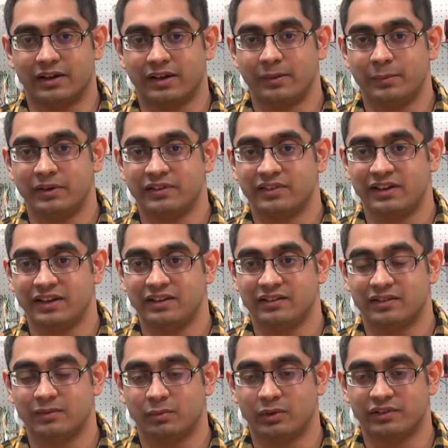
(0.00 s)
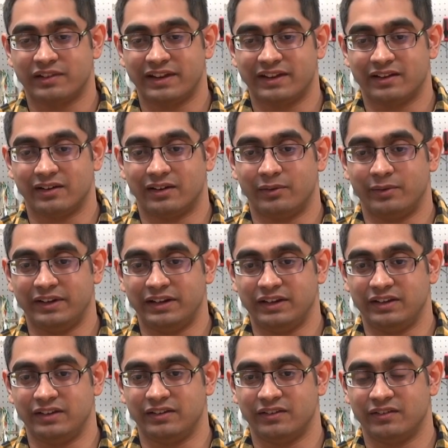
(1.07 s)
Computer science was like a
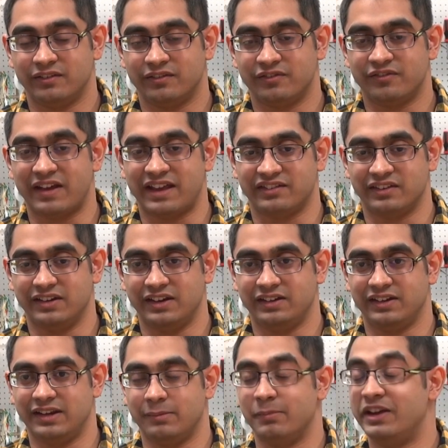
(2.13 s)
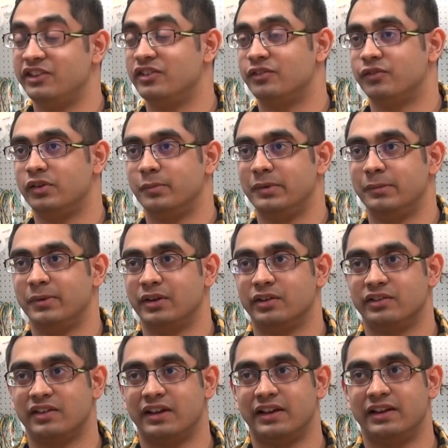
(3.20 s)
really fascinating major for me
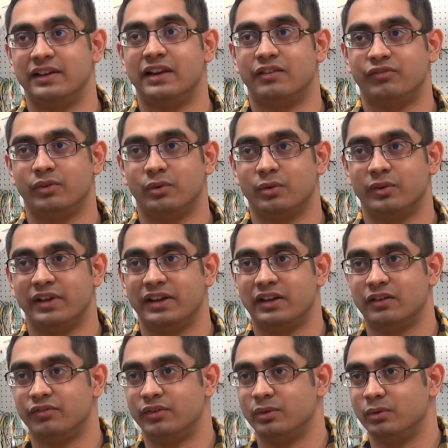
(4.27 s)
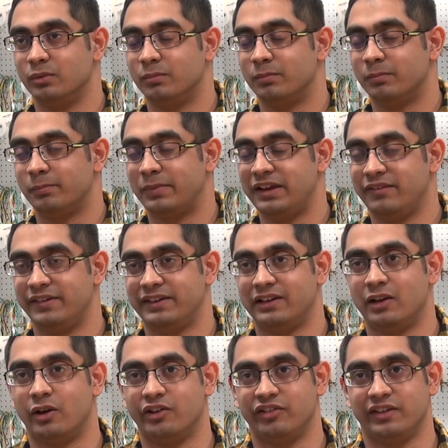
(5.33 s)
because I love to code, I love to play with
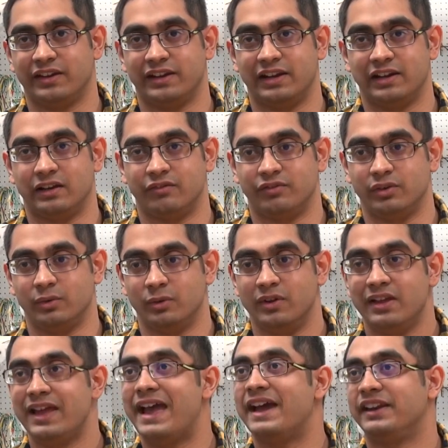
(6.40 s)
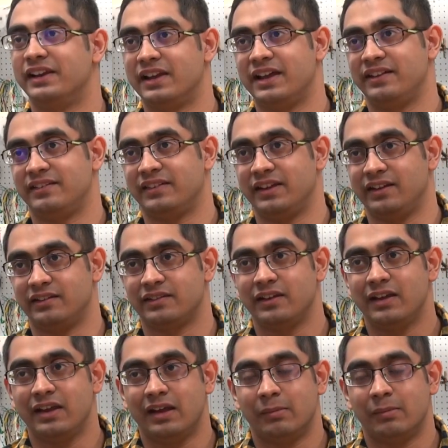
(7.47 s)
logic, and I love to analyze things.